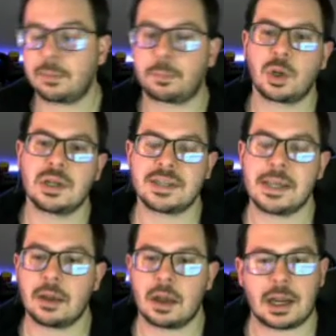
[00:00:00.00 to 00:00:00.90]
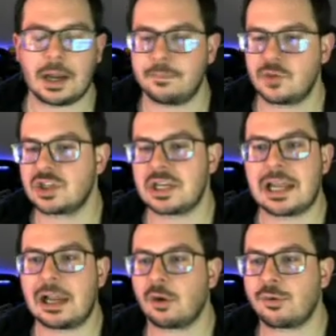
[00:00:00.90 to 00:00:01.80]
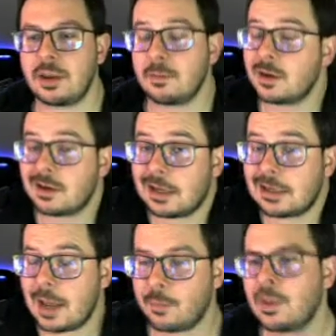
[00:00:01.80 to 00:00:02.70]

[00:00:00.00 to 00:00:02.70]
Breezy, just an air-themed nickname.